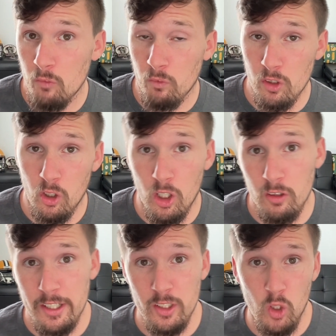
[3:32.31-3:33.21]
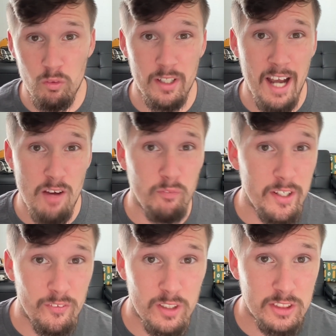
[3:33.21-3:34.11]
we're already over
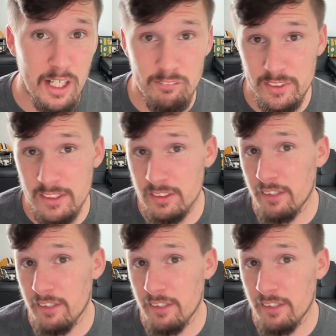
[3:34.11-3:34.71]
halfway through this offseason.